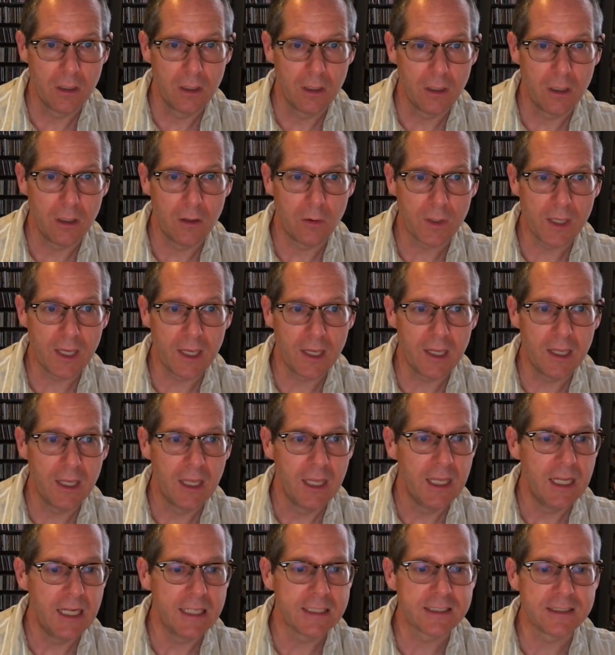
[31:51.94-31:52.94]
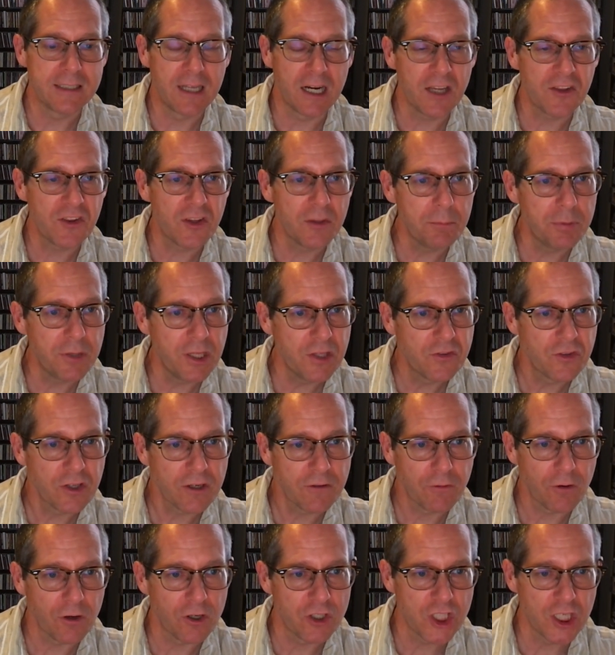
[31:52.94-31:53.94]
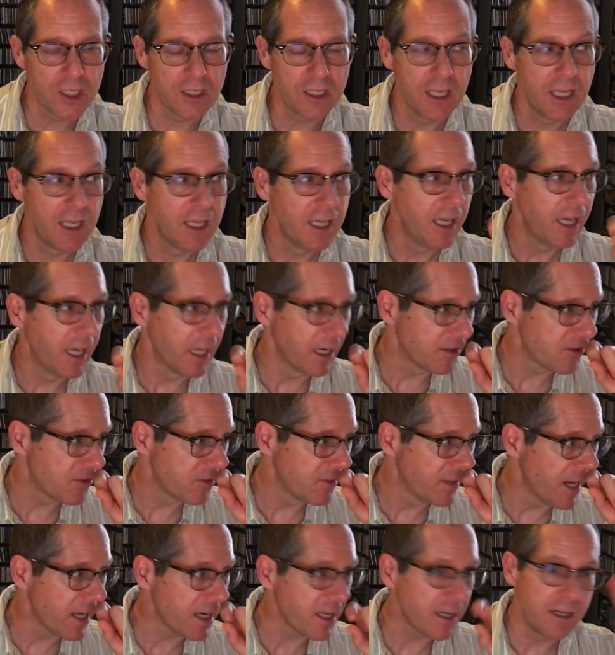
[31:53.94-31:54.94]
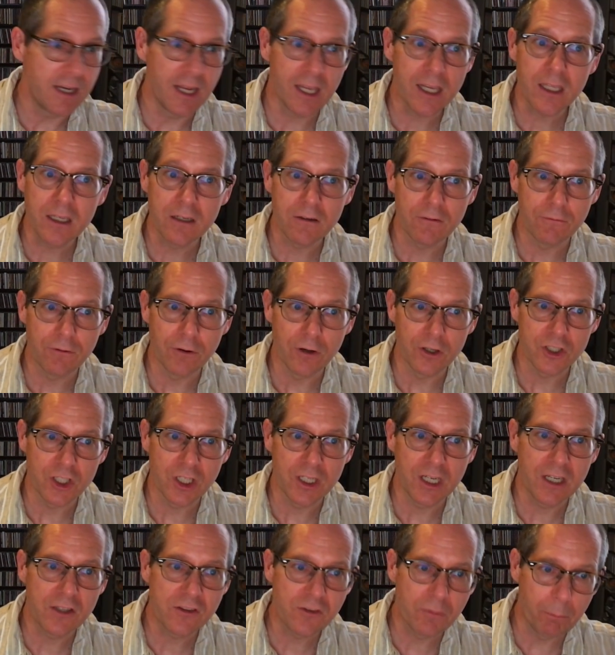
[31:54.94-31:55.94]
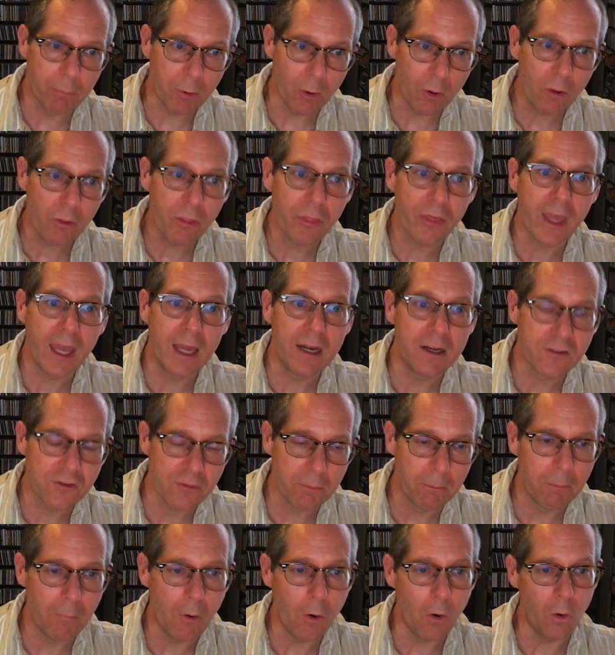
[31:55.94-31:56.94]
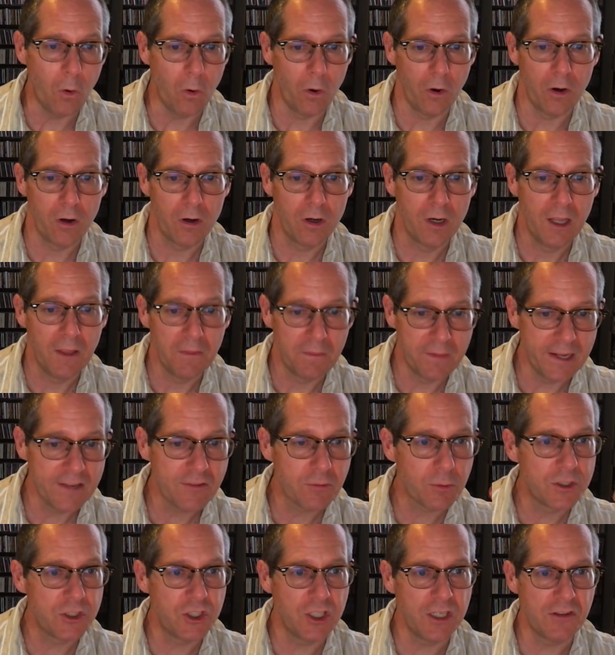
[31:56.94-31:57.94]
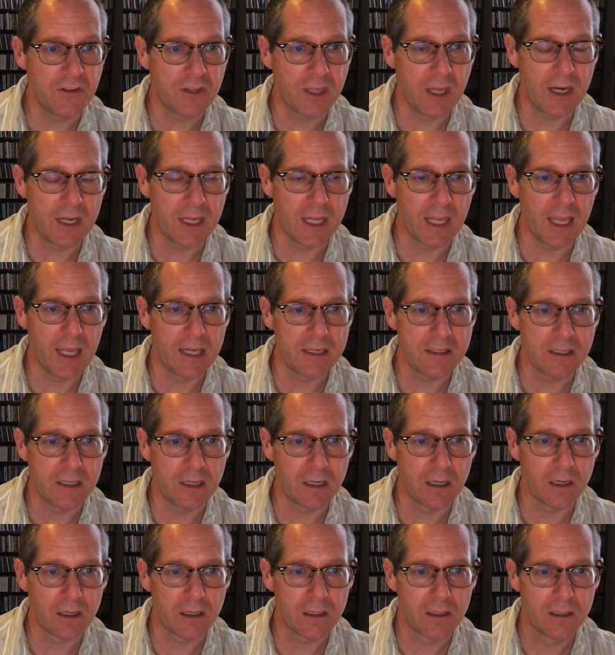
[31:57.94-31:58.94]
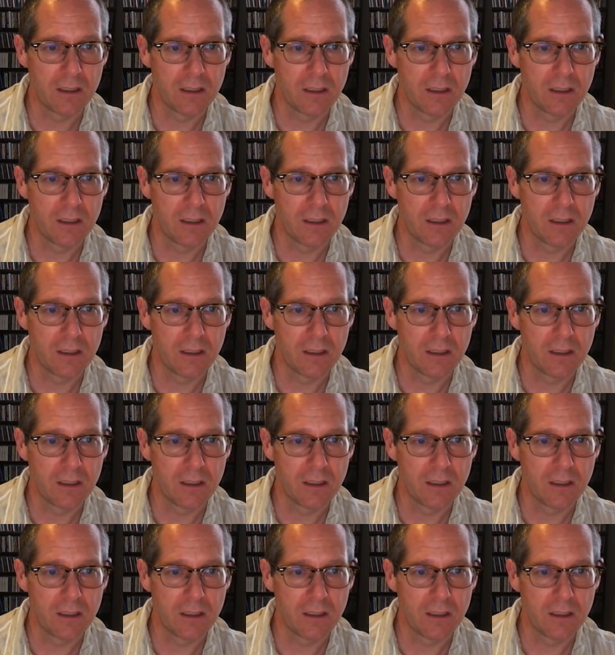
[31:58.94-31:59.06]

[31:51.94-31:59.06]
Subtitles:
Okay? It's not a simplistic version and it's not a negative version. It's both and it's more. That's what she's getting at here.